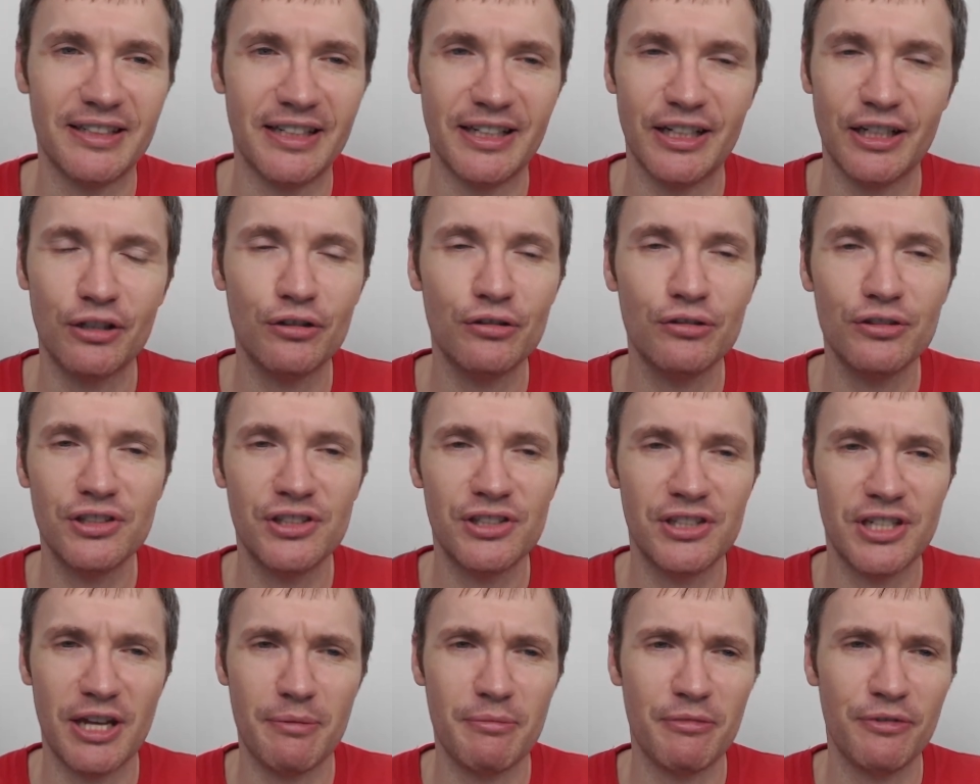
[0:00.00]
And I
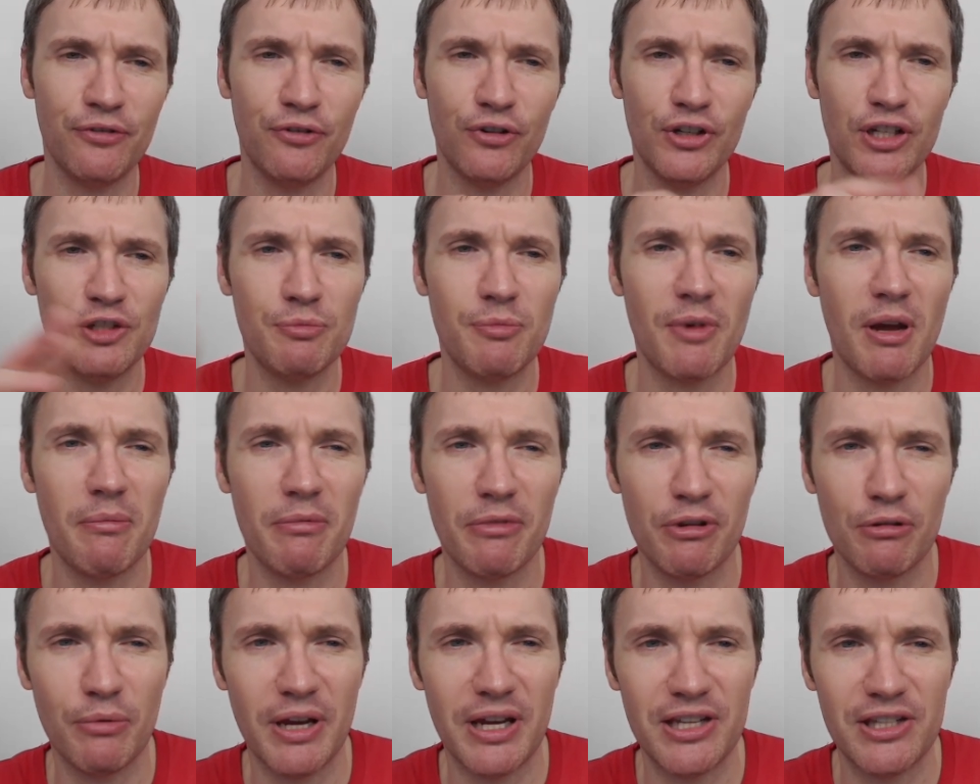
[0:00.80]
couldn't. I thought this might be
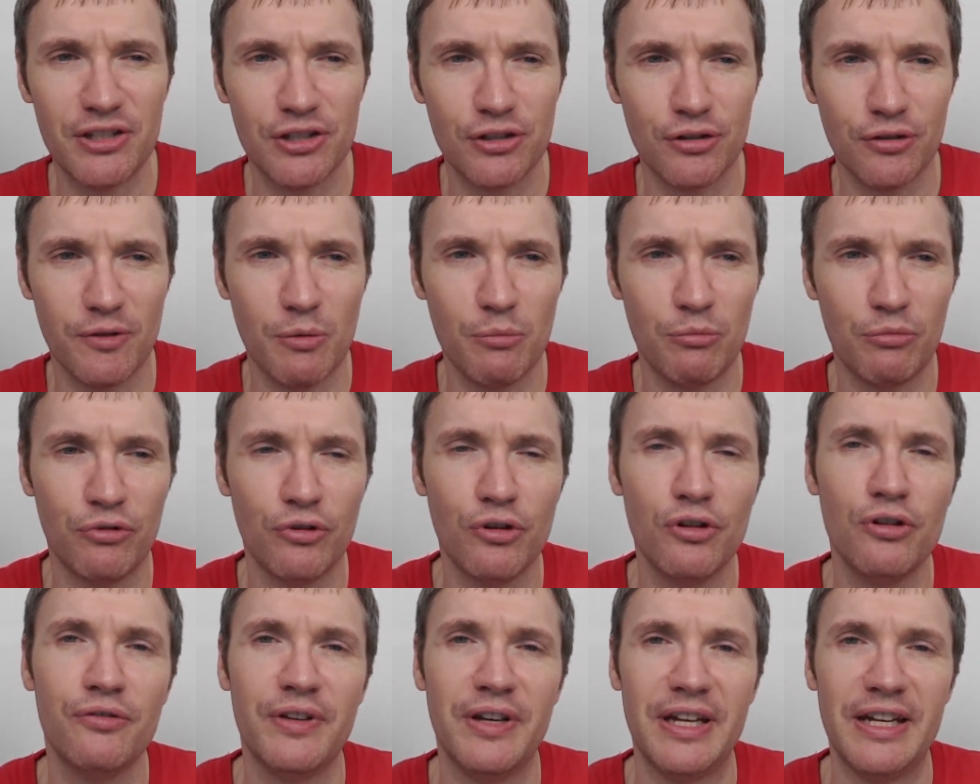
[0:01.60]
the way to sort of
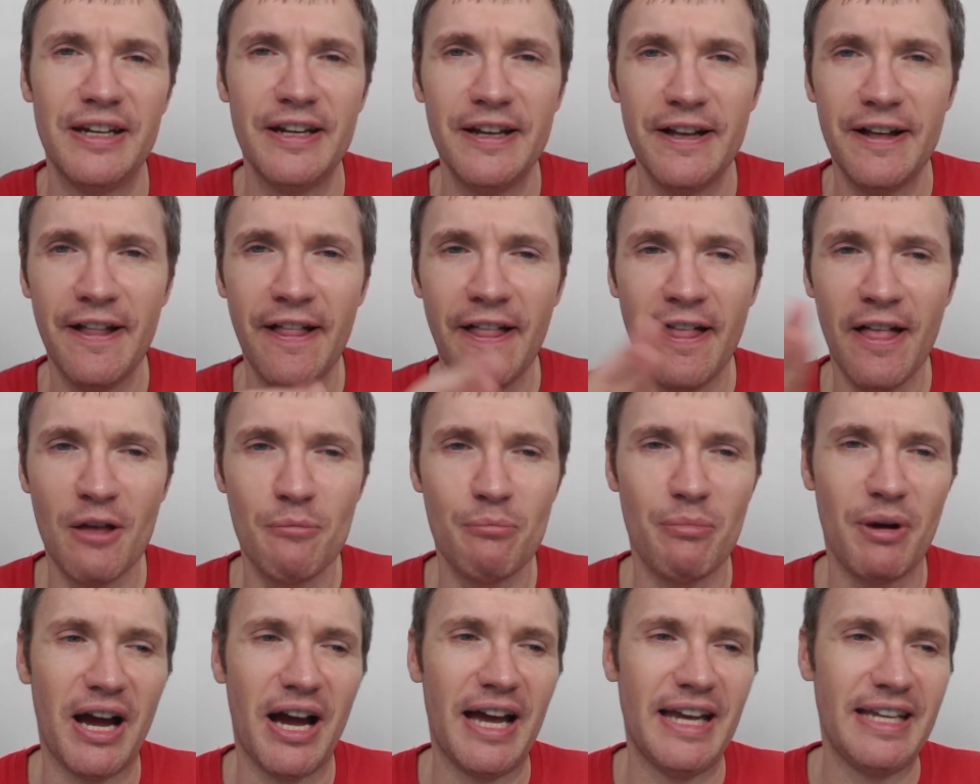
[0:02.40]
improve it
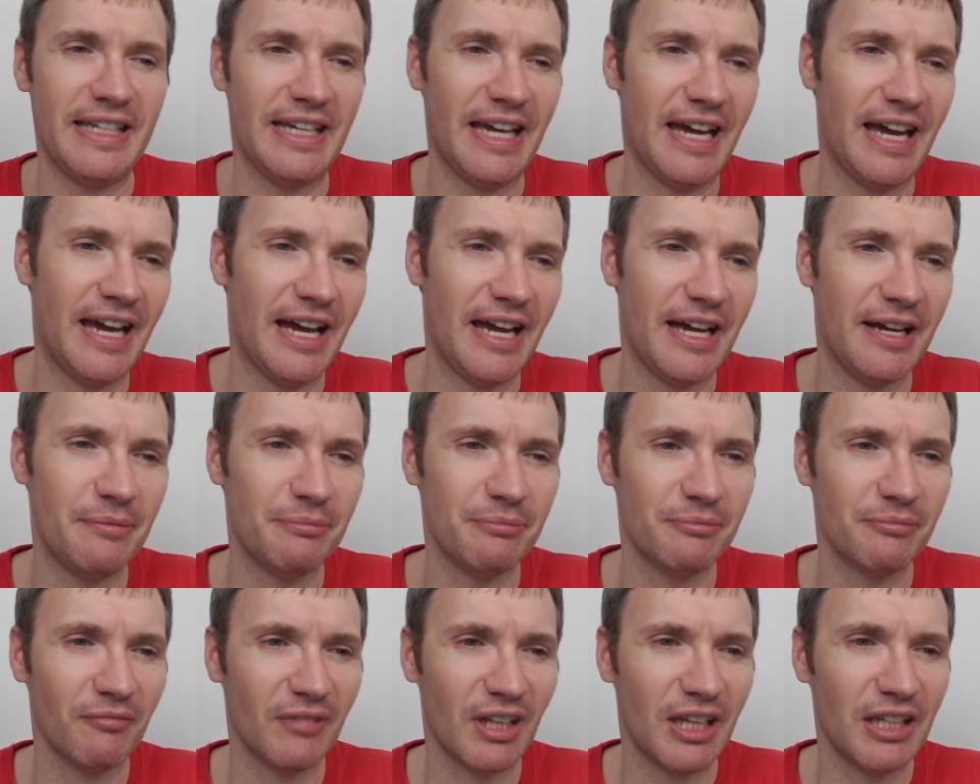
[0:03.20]
by you
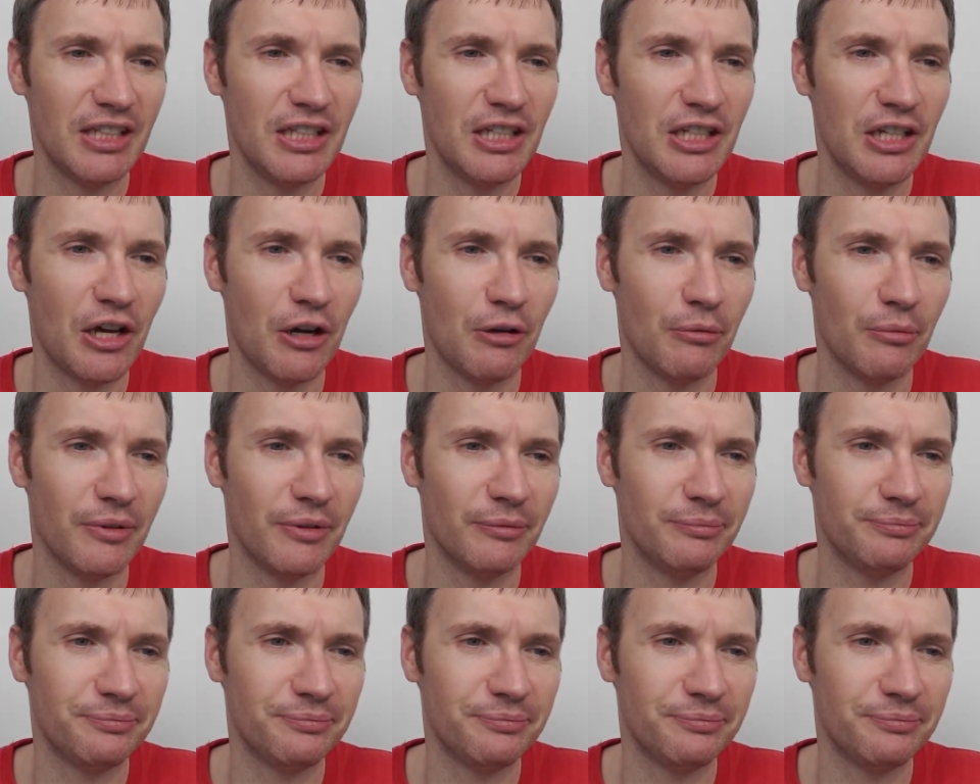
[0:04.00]
know,